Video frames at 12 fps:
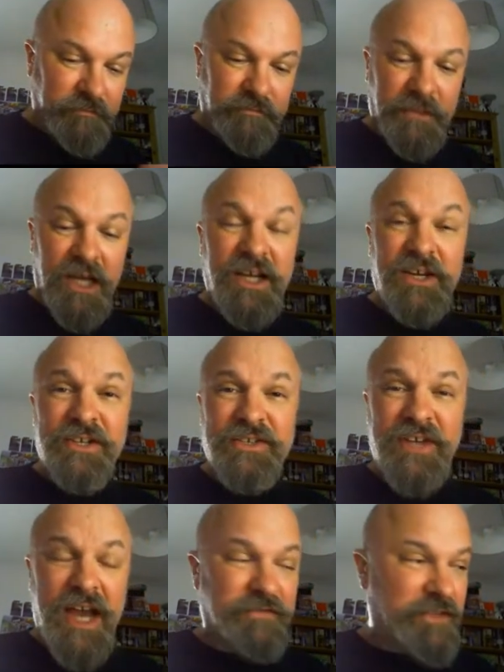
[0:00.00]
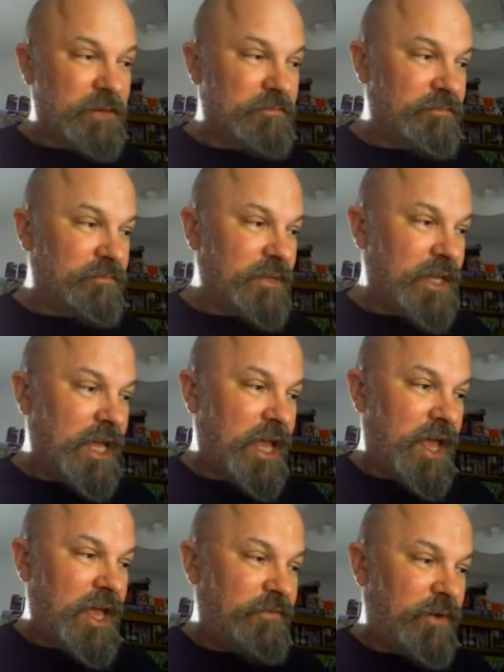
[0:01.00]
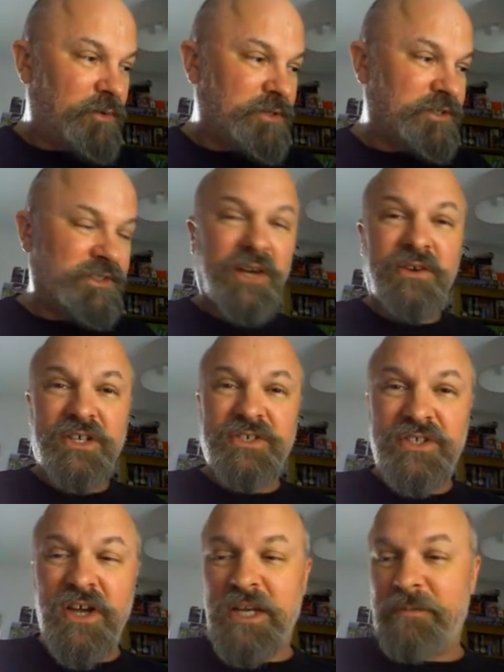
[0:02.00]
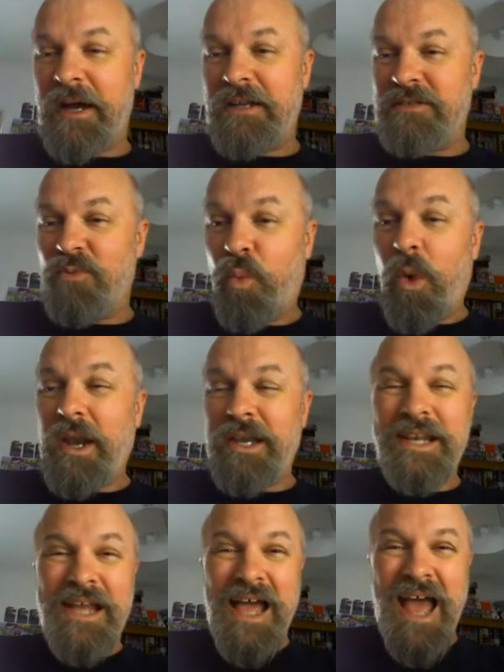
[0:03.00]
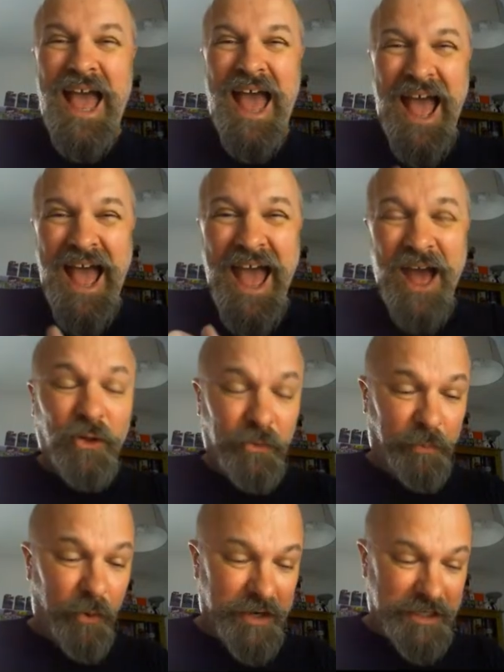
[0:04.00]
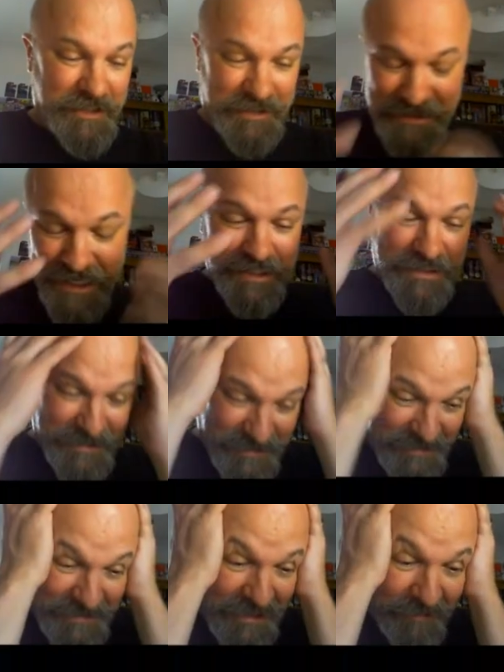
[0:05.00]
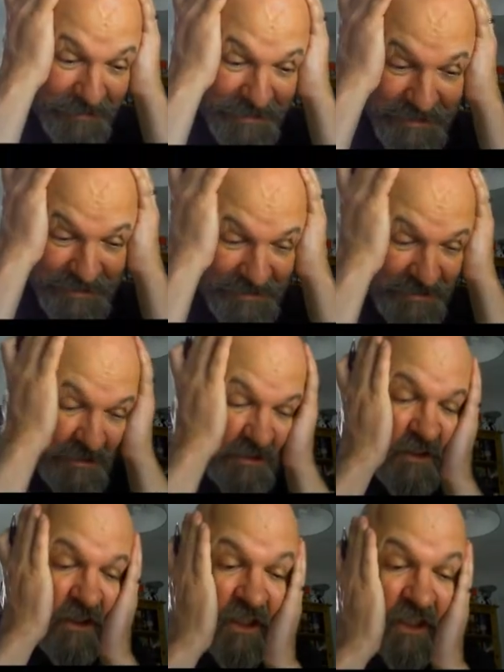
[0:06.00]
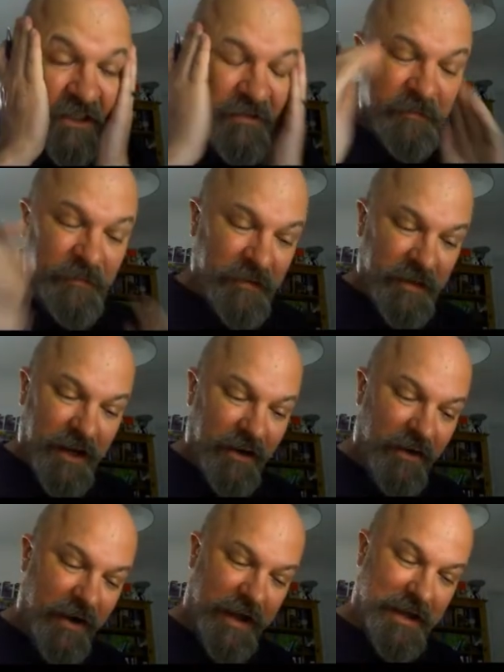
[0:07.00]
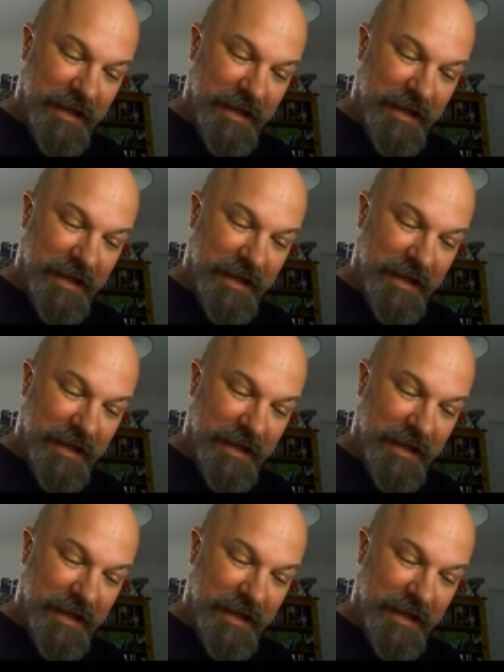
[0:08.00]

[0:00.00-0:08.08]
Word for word: And I could have saved him if I wasn't so concerned about one health point. God damn it. All right.